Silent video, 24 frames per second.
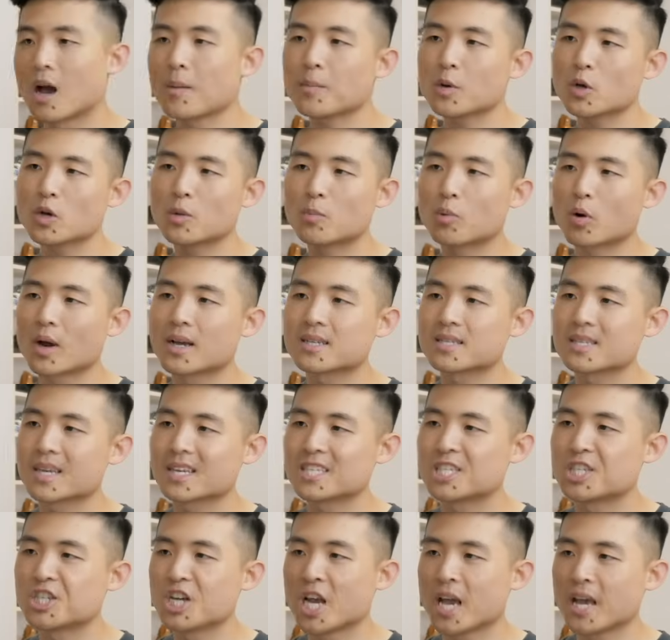I'm gonna press
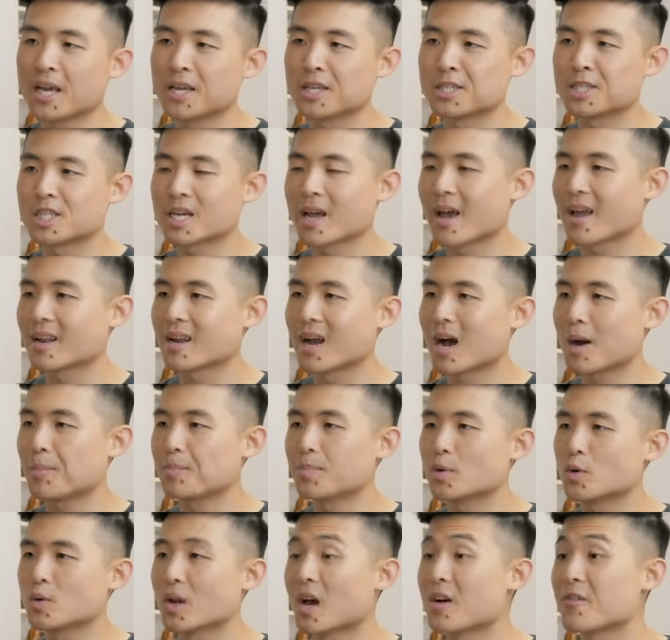change and
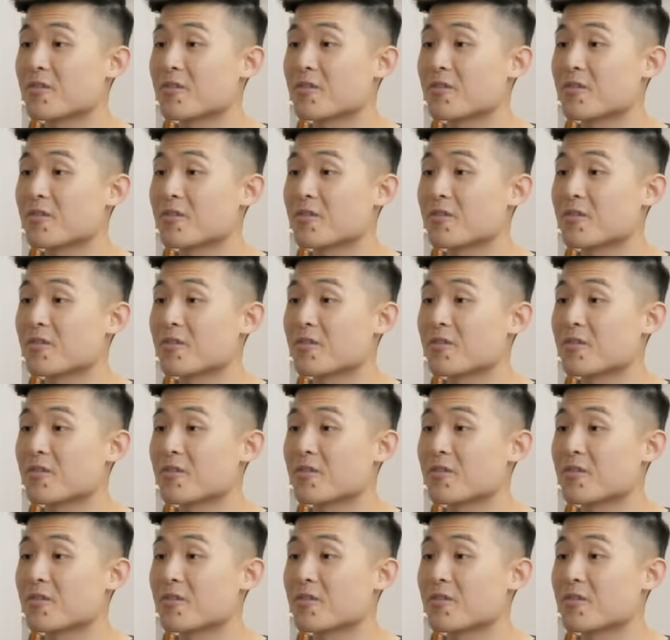upload a